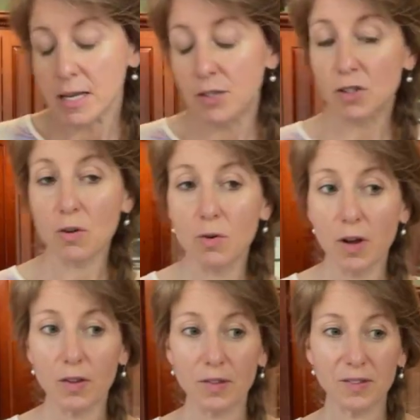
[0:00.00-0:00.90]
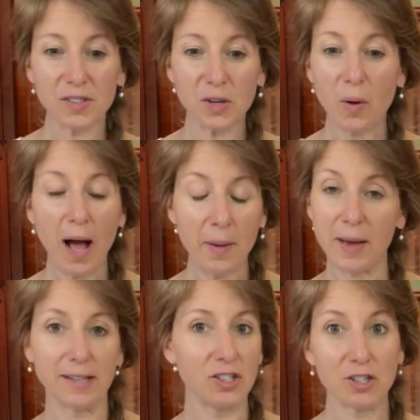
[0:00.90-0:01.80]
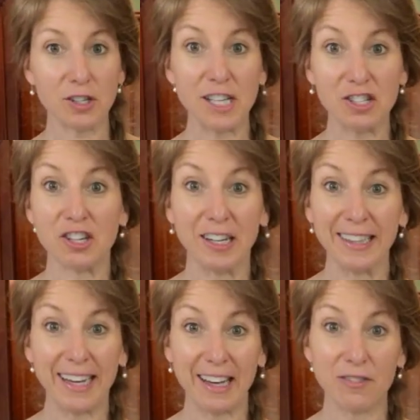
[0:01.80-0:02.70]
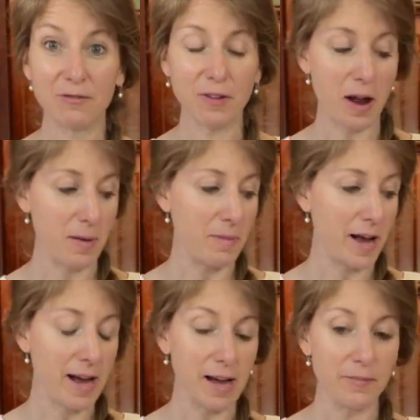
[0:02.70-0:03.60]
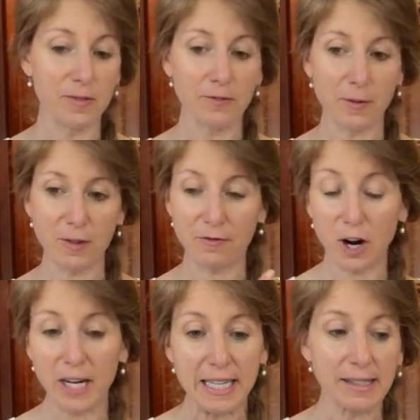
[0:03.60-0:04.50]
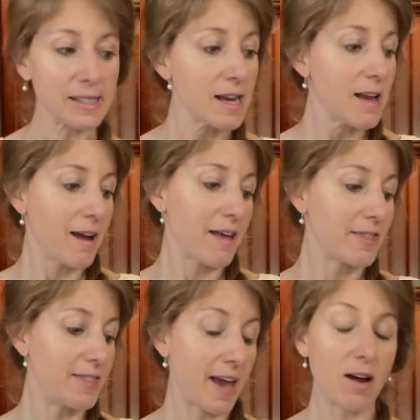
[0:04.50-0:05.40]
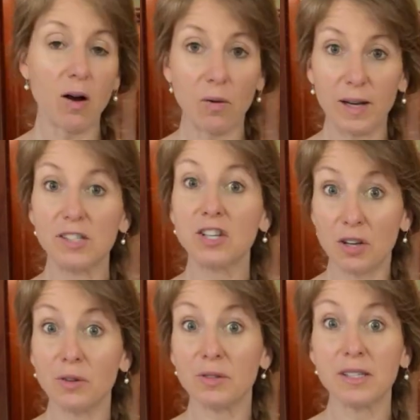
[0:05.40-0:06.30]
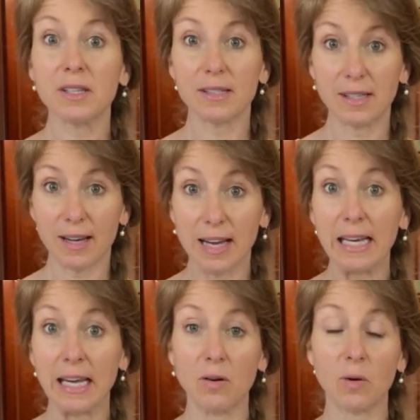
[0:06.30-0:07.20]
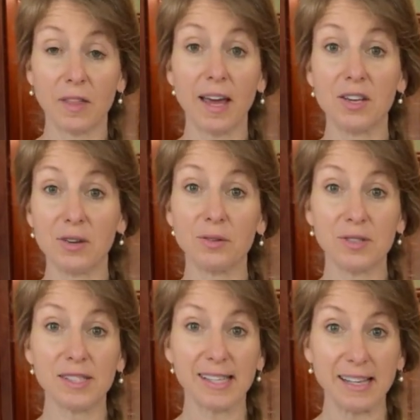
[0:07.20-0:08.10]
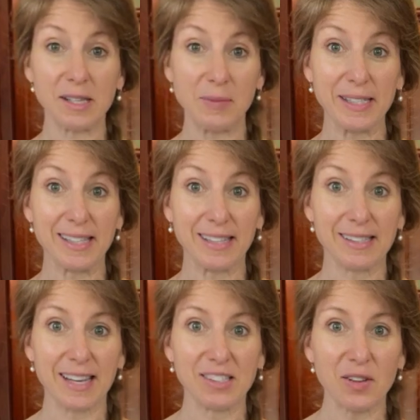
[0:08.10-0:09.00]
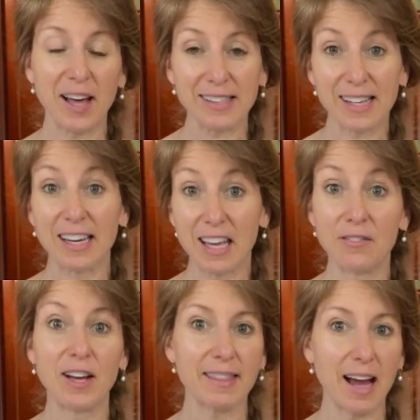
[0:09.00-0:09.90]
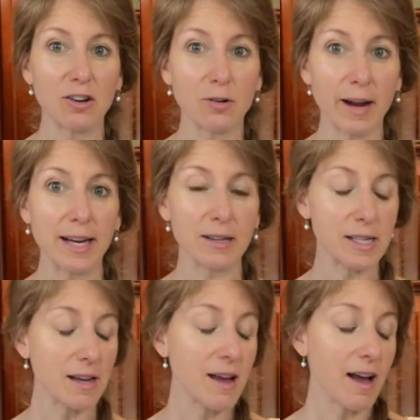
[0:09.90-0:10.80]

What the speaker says: So hummus traditionally from the Far East, they always used tahini or they used sesame seeds, and so that's going to give it that great